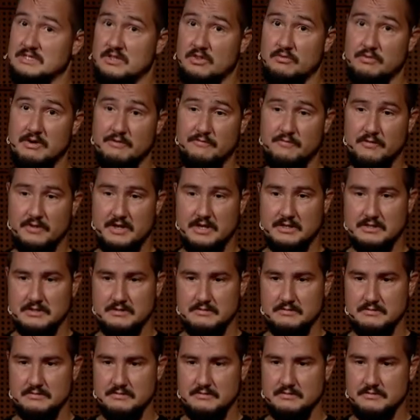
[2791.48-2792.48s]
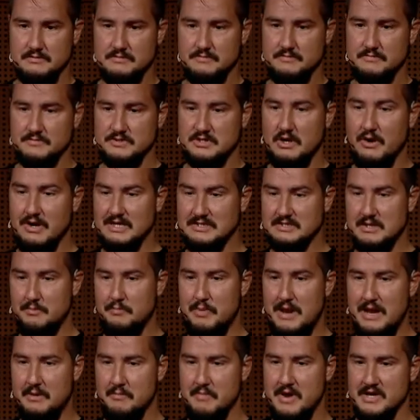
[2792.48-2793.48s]
thread for that. So how does that
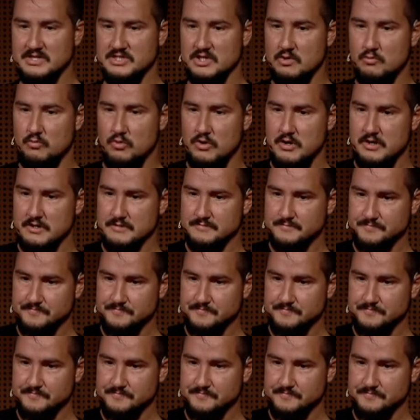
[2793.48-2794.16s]
black magic work?